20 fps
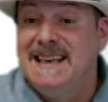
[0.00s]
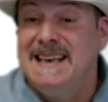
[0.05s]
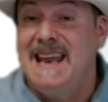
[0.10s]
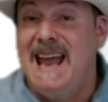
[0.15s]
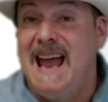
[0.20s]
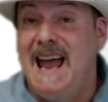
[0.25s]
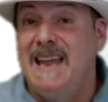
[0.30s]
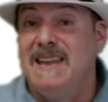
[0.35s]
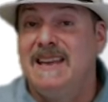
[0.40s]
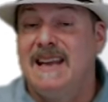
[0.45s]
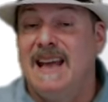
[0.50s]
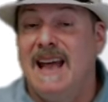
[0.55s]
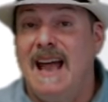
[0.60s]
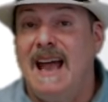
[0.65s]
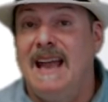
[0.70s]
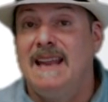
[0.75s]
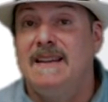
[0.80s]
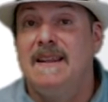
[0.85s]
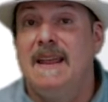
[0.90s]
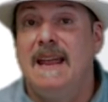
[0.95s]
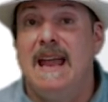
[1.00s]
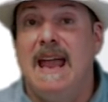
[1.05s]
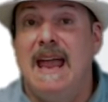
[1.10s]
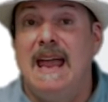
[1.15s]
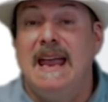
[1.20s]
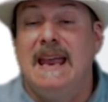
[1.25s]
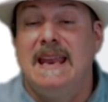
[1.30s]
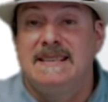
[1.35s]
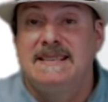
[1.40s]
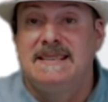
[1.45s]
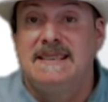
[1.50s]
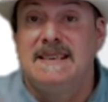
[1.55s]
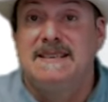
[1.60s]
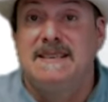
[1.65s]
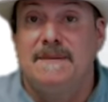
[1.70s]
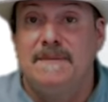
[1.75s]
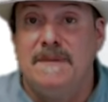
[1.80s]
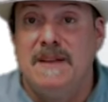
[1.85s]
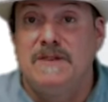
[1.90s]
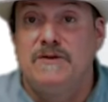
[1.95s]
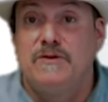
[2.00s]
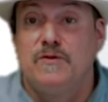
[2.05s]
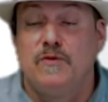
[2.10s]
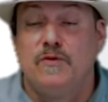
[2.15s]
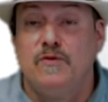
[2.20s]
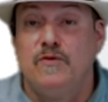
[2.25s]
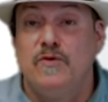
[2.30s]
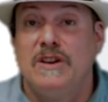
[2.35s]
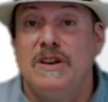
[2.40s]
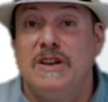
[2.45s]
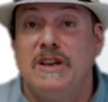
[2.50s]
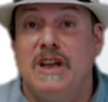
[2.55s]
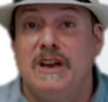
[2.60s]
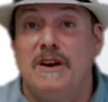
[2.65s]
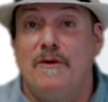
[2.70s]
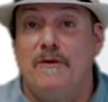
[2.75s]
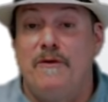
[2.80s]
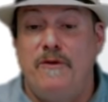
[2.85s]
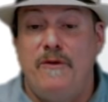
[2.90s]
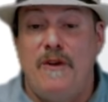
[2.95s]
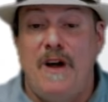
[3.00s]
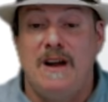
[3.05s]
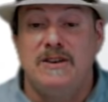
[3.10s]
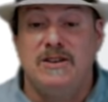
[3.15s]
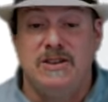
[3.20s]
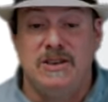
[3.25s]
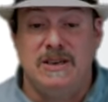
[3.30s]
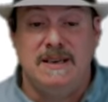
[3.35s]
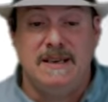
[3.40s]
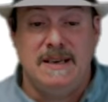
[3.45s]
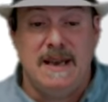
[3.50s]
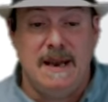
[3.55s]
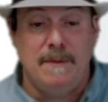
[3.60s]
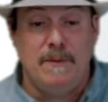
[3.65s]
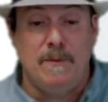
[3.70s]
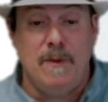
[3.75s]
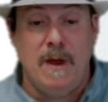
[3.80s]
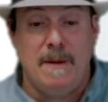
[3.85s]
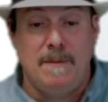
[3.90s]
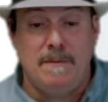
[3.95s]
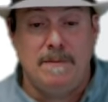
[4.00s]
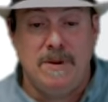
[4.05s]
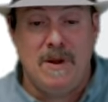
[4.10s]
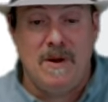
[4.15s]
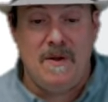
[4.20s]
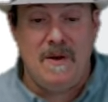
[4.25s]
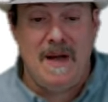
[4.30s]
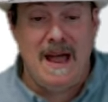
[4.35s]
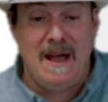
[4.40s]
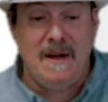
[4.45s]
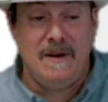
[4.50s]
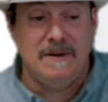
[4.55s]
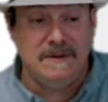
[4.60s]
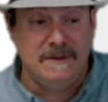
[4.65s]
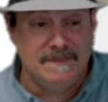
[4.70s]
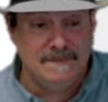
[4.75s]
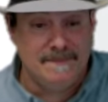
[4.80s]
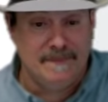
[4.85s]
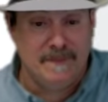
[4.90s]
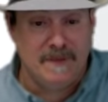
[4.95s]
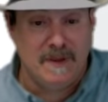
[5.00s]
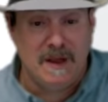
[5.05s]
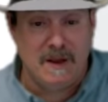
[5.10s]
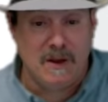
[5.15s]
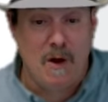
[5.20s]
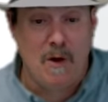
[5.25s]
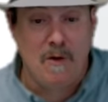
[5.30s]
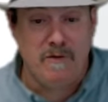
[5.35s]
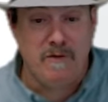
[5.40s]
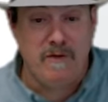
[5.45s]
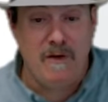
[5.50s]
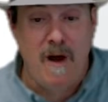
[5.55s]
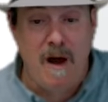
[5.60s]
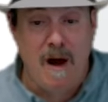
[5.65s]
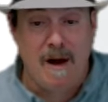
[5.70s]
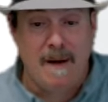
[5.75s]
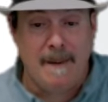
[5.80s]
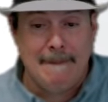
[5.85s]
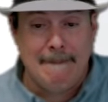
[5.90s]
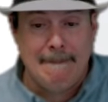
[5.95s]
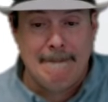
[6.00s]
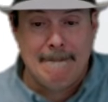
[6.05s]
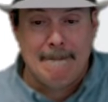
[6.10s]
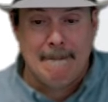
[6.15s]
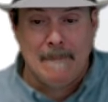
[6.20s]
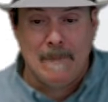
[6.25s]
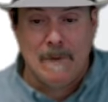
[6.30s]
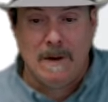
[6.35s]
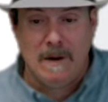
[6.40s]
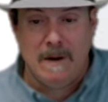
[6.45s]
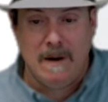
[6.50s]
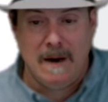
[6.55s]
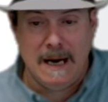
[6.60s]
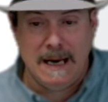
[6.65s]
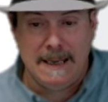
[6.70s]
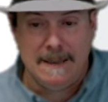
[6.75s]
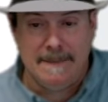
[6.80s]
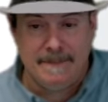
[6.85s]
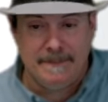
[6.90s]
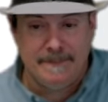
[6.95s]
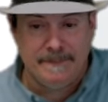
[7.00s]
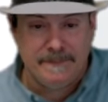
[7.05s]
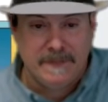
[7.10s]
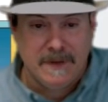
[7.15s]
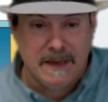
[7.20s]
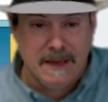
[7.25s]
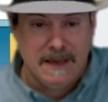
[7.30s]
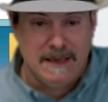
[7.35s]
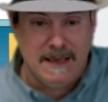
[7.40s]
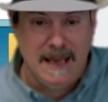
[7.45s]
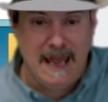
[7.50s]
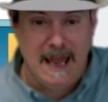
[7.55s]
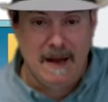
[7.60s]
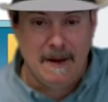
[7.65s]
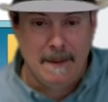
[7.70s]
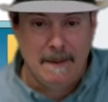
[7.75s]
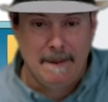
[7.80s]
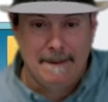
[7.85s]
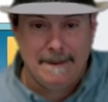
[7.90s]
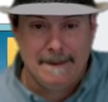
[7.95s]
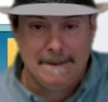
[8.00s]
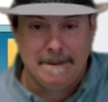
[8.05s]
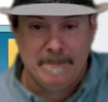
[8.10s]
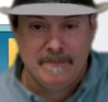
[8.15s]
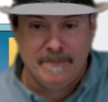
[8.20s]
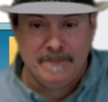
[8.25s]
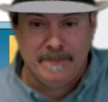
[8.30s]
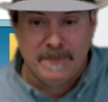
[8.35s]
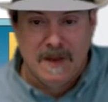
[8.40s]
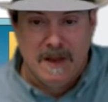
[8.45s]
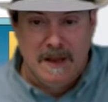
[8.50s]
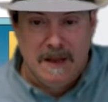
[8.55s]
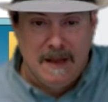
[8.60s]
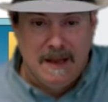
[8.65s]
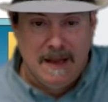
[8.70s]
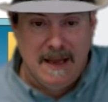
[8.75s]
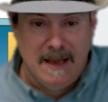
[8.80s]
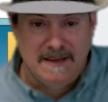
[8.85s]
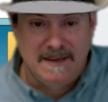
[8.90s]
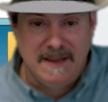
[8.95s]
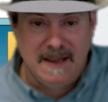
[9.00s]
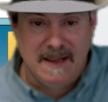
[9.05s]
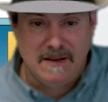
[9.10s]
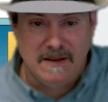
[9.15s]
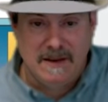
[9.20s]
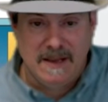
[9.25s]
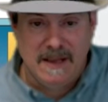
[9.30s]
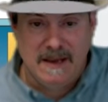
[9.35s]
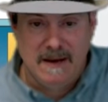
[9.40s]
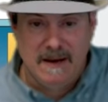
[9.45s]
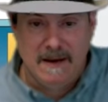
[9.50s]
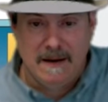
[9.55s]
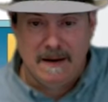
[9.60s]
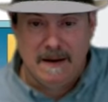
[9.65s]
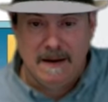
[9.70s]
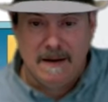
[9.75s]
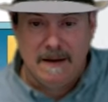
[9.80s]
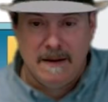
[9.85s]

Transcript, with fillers: And now you got a system that's really going to function and, and blow out and go far. All right. Now, let's take a look here.